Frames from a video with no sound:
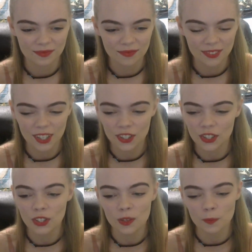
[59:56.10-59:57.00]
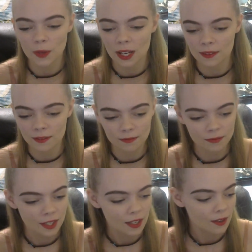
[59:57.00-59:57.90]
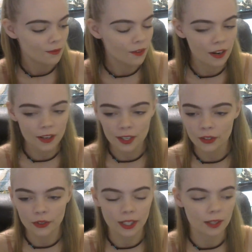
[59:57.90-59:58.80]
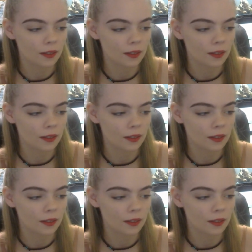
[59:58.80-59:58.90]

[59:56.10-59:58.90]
They're cute, but very annoying.